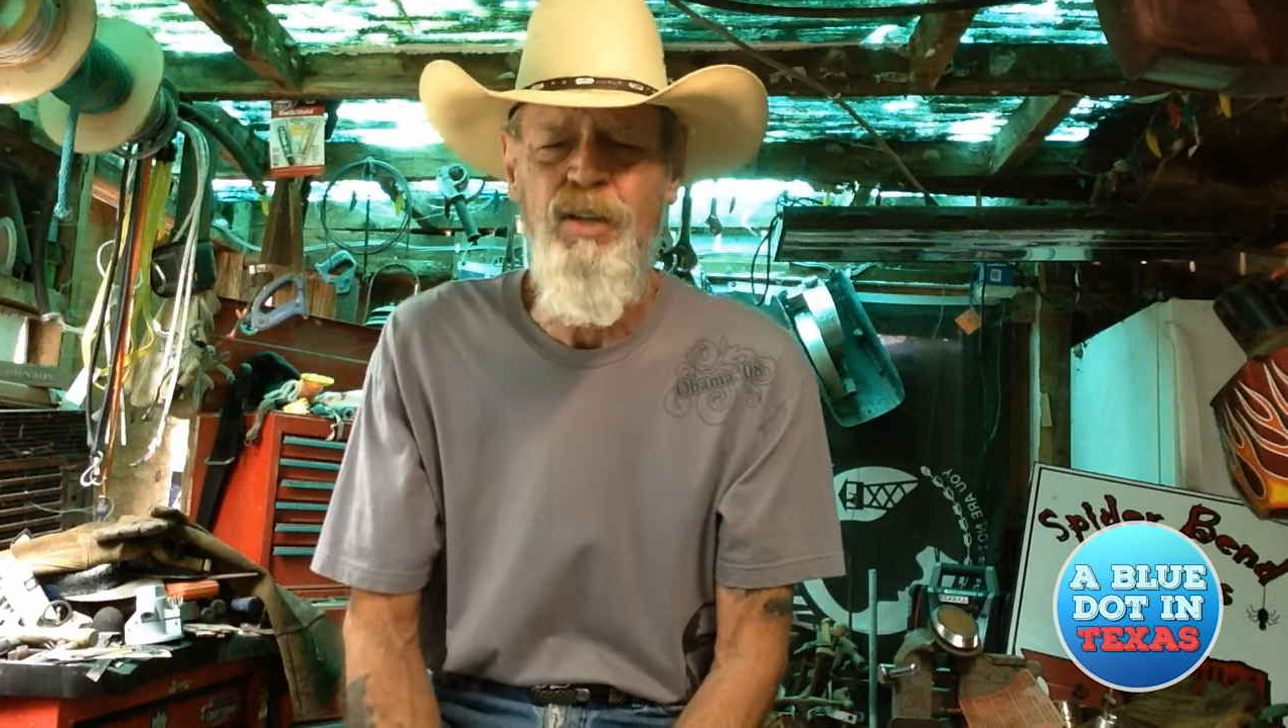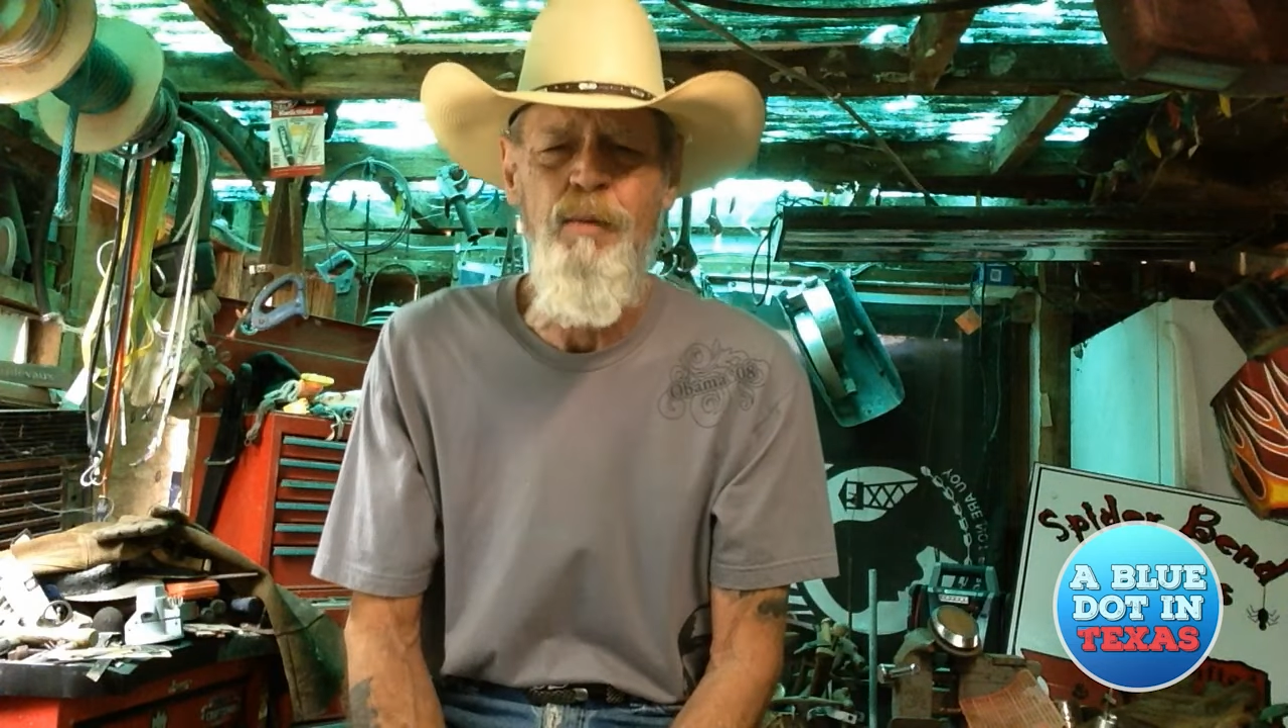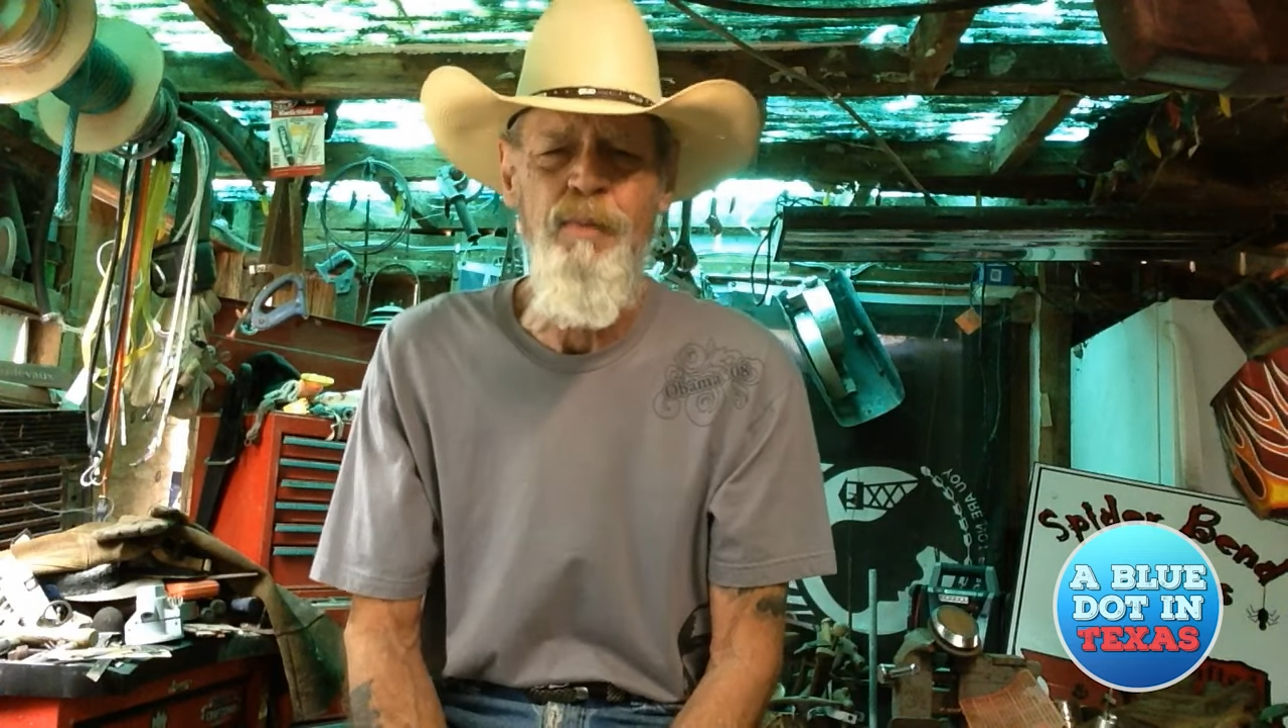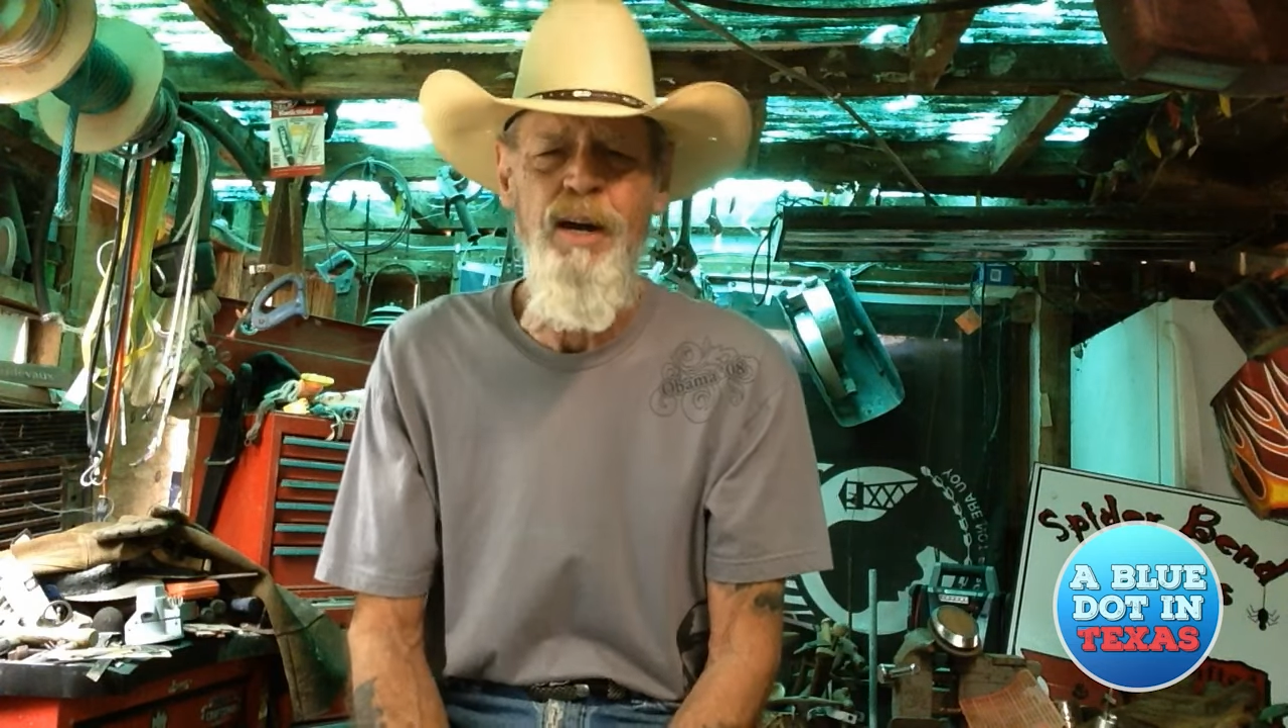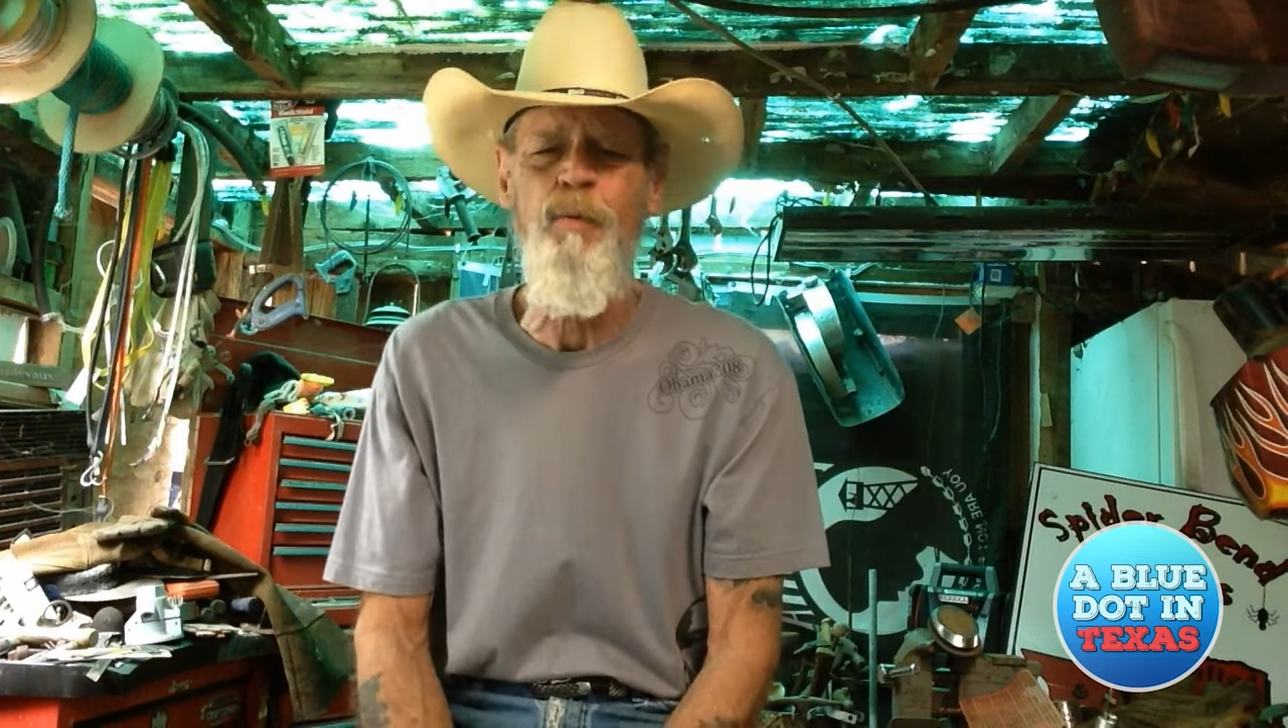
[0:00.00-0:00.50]

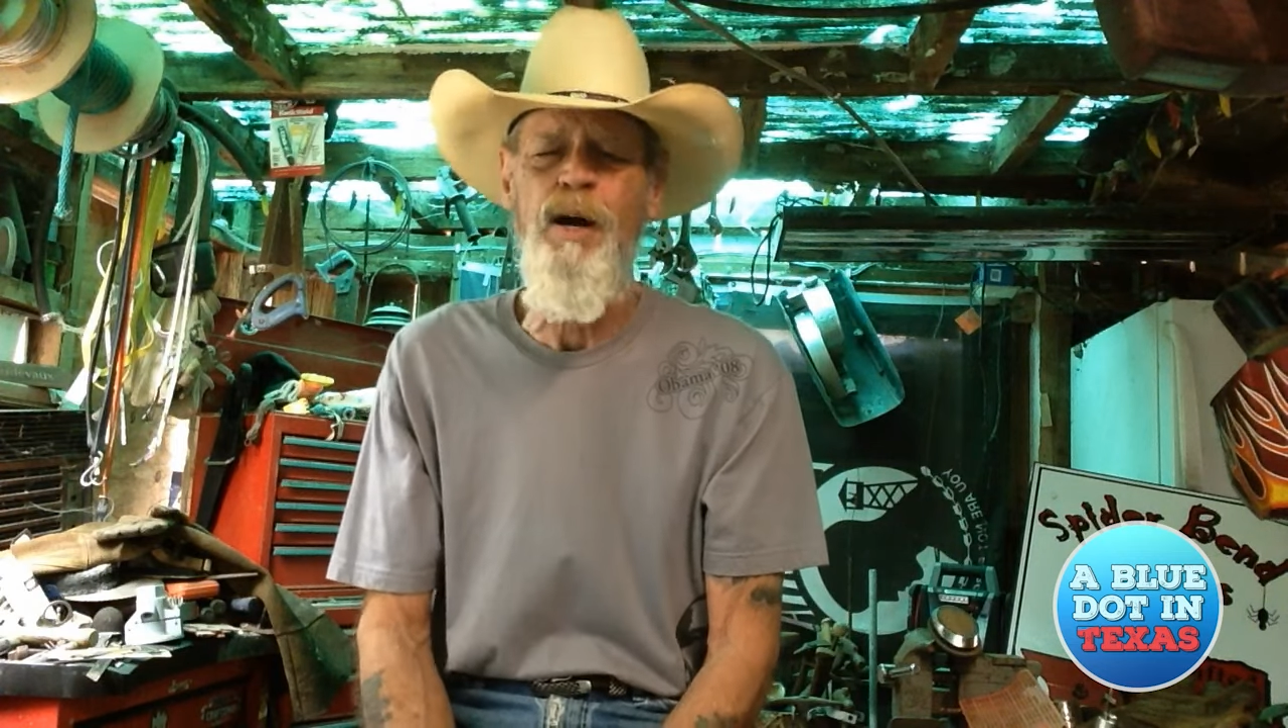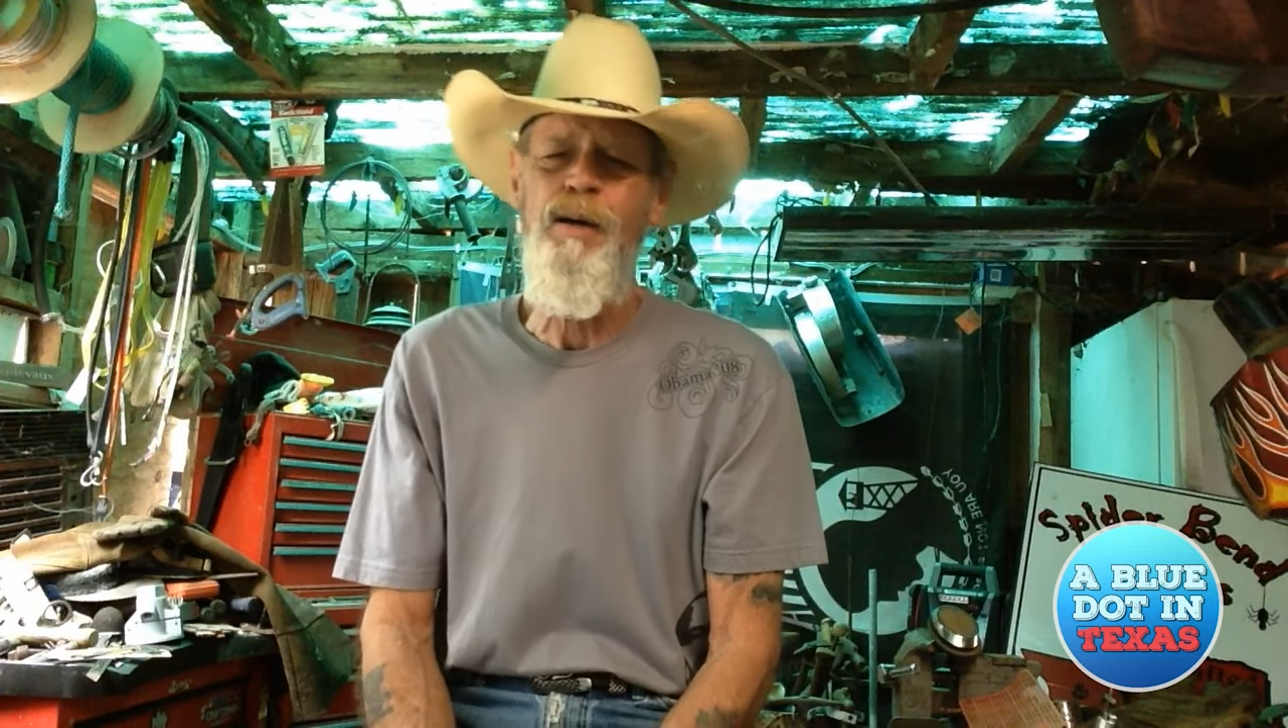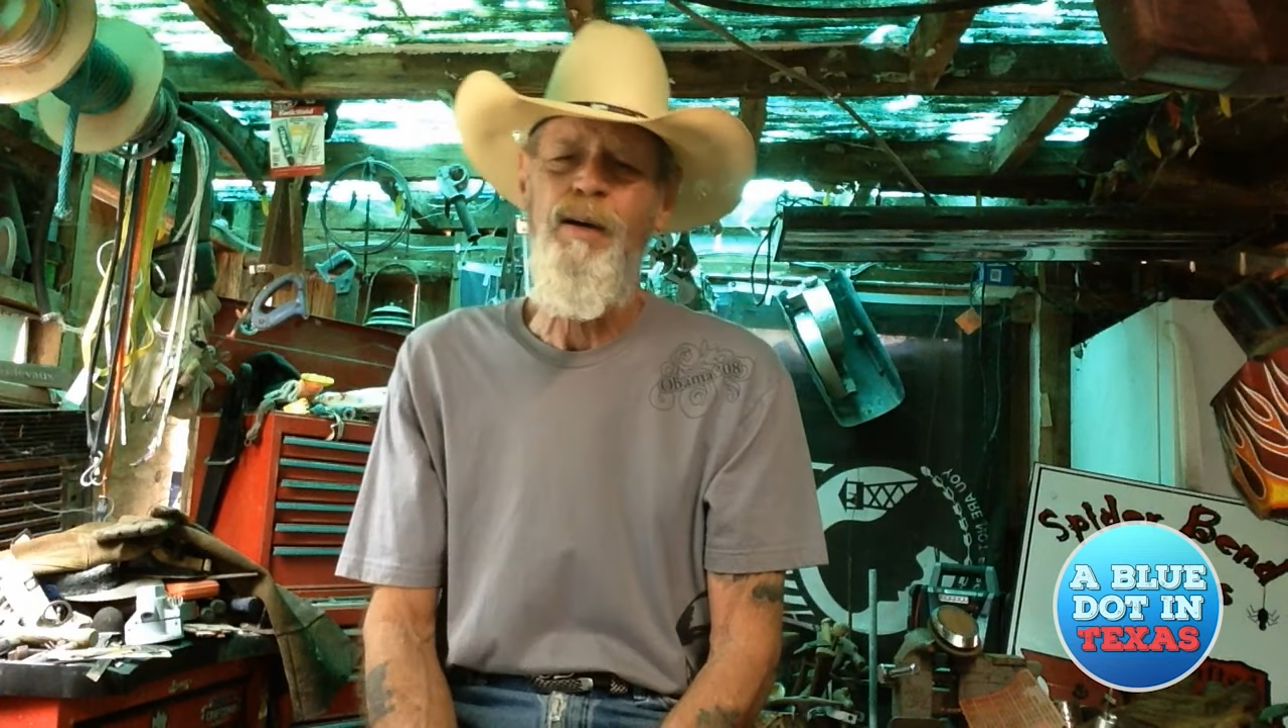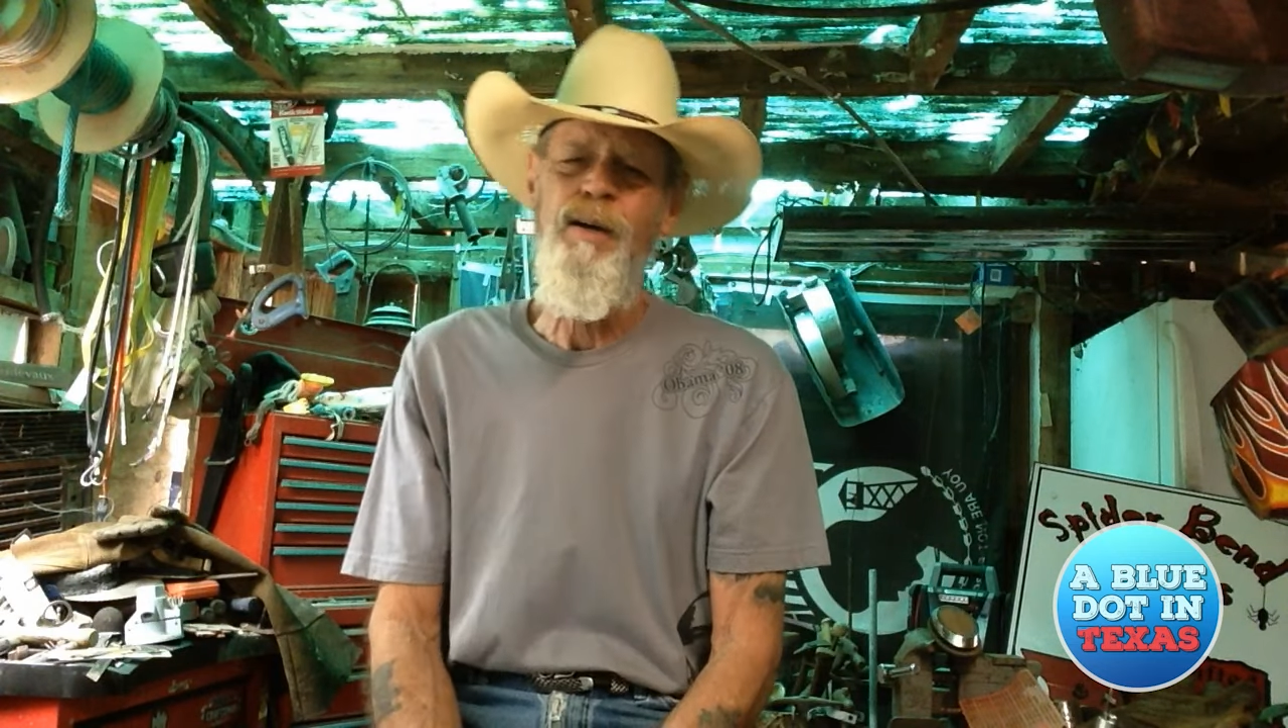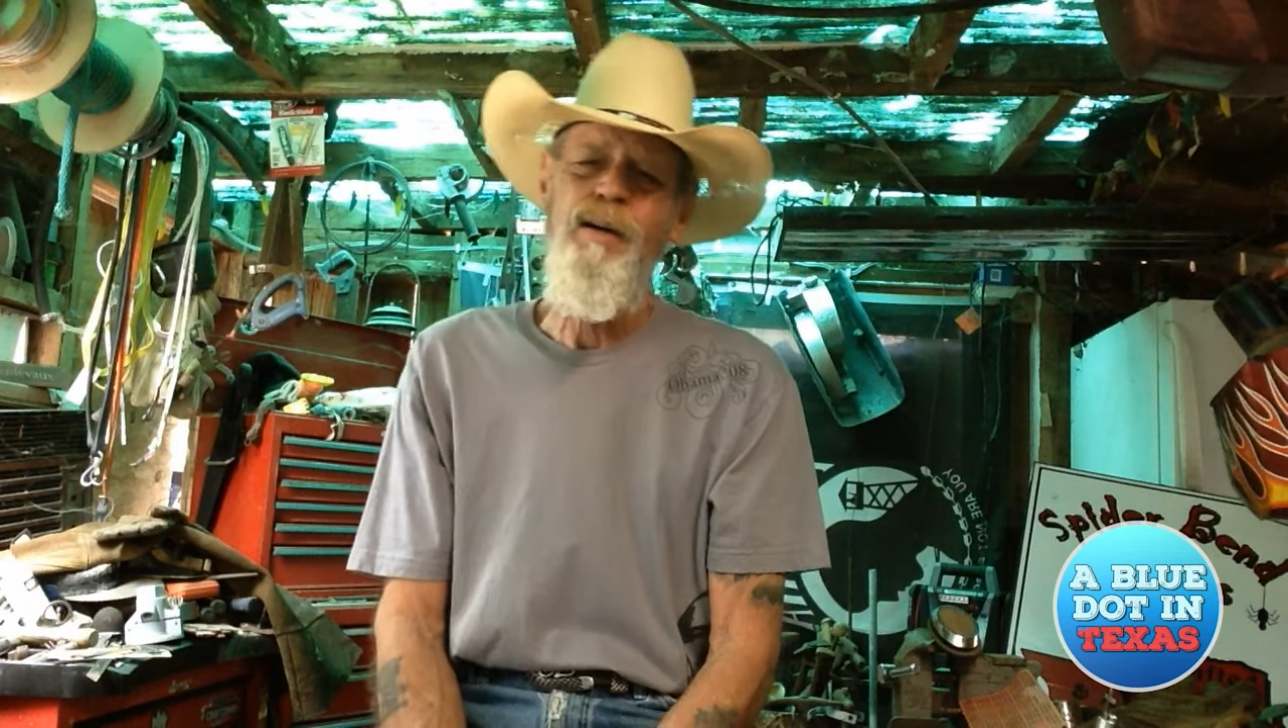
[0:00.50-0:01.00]
something. Anyway,